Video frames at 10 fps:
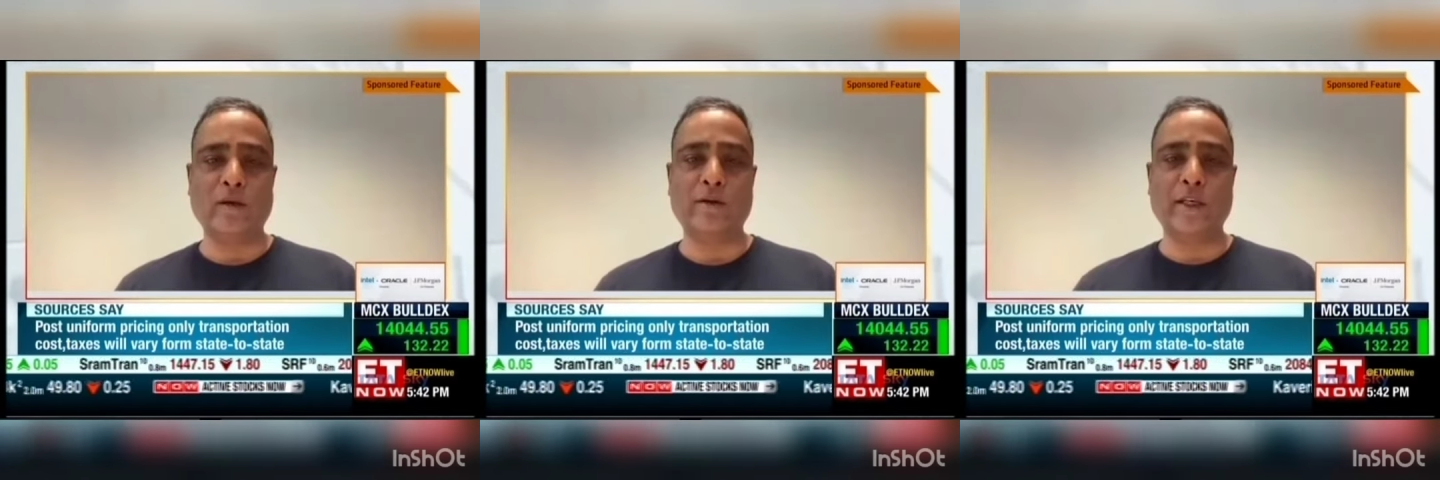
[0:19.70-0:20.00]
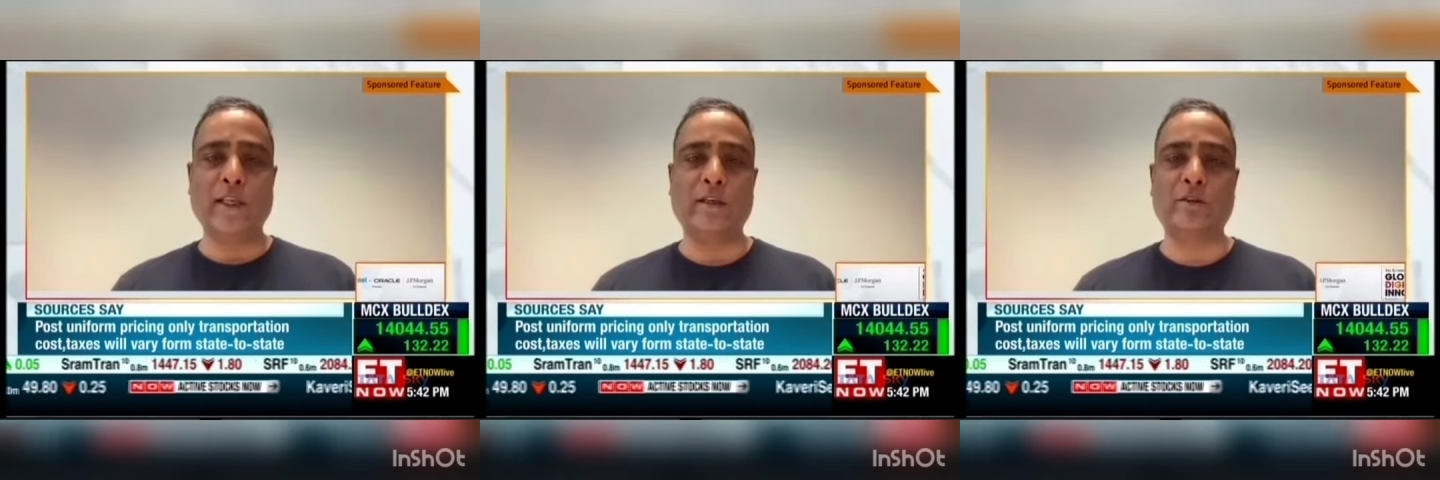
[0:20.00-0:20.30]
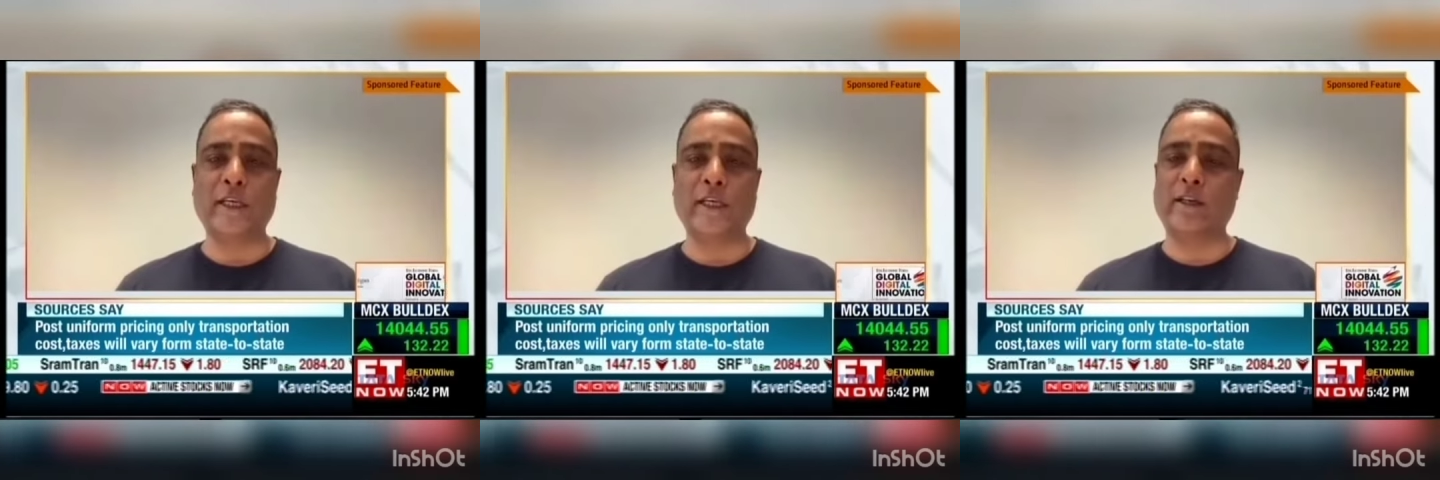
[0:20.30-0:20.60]
We are really
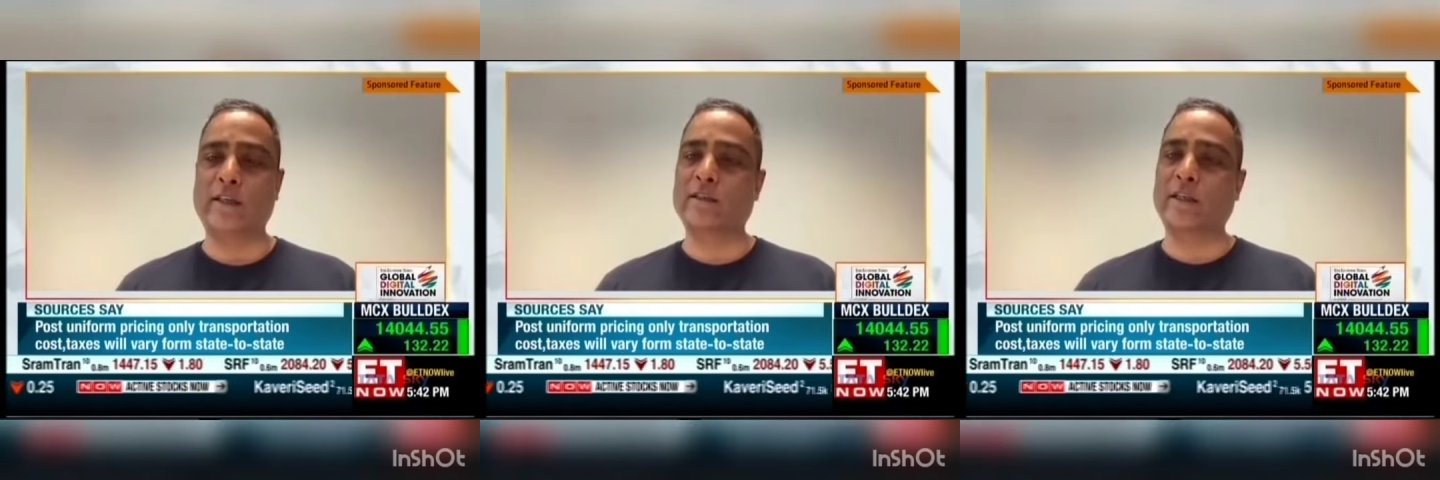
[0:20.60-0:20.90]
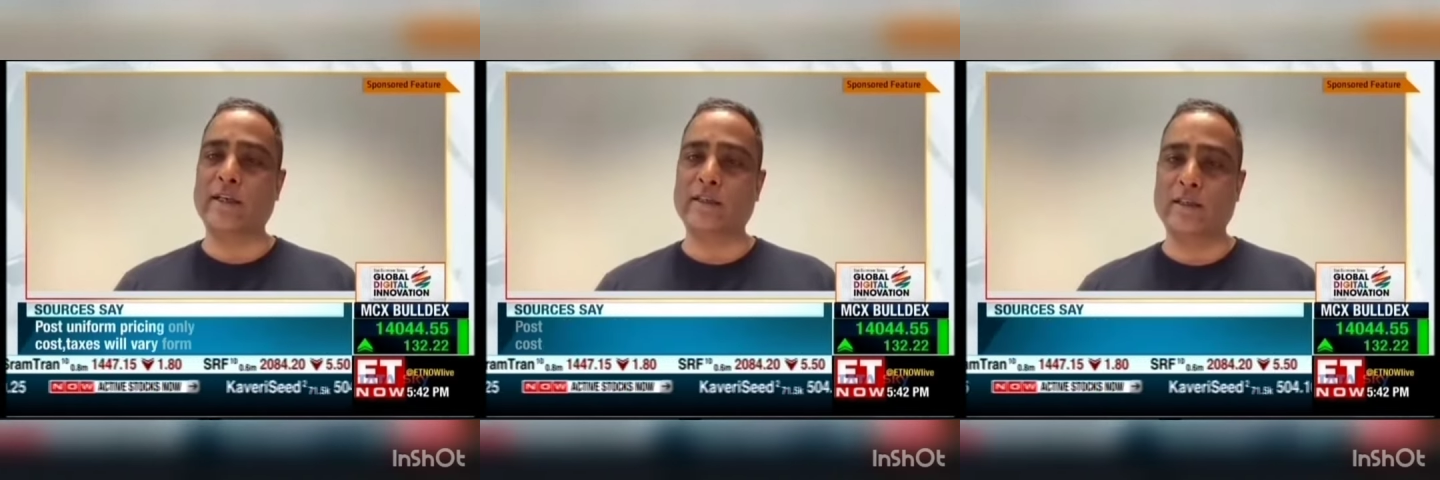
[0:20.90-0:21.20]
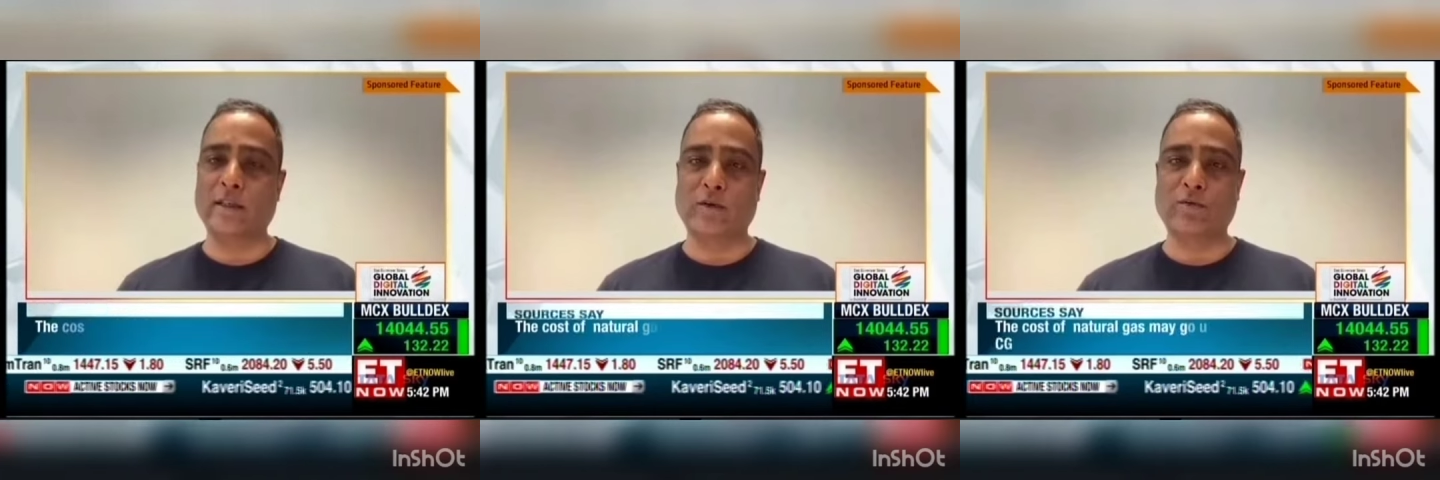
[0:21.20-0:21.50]
intrigued and
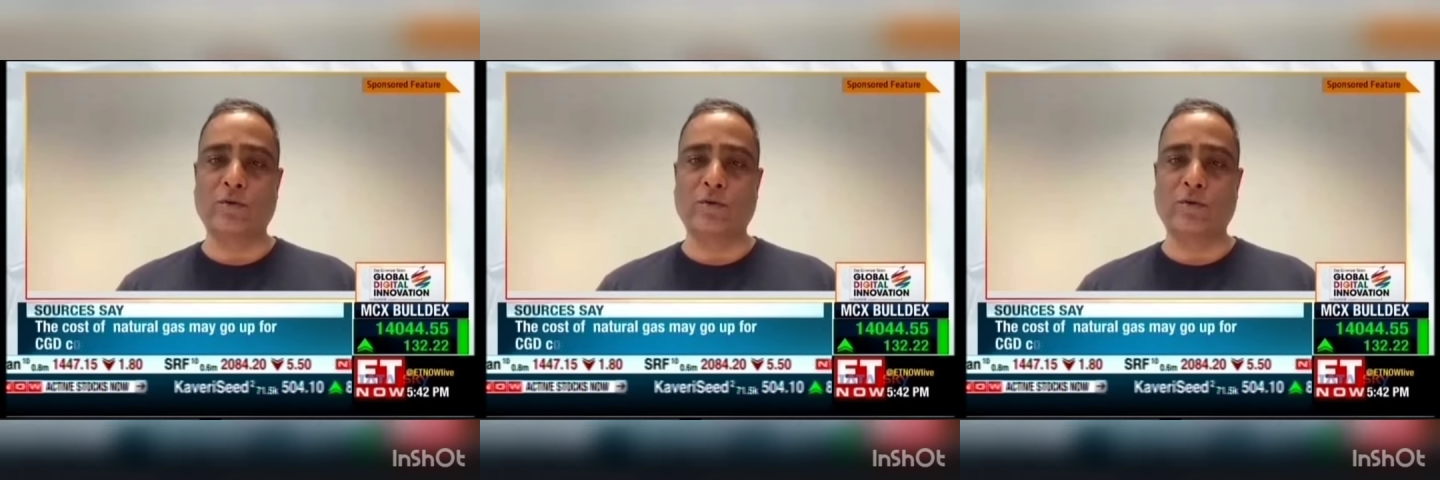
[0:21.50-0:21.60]
excited, you know,